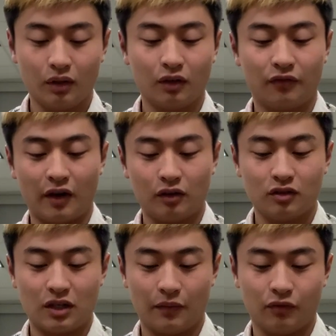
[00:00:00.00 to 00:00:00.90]
The final
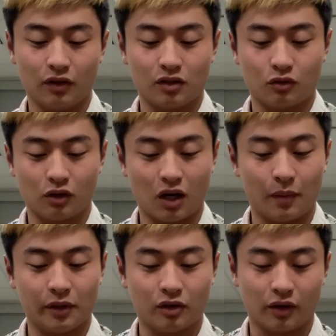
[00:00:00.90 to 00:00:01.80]
step for this
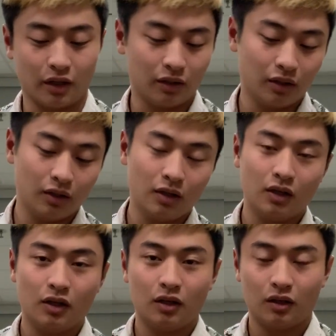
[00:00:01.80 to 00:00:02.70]
origami crane,
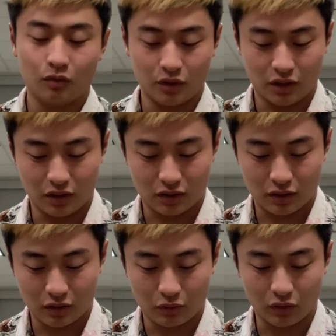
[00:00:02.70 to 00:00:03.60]
which is
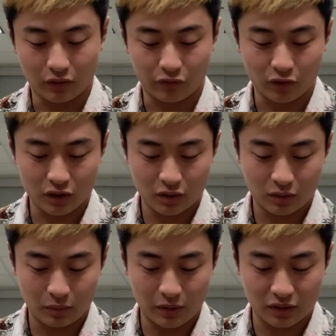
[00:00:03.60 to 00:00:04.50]
one of the
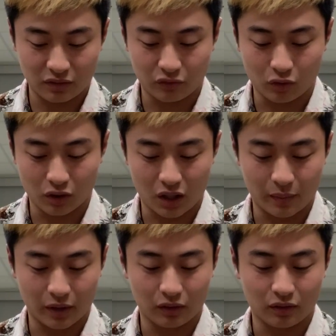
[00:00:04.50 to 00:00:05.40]
first pieces of origami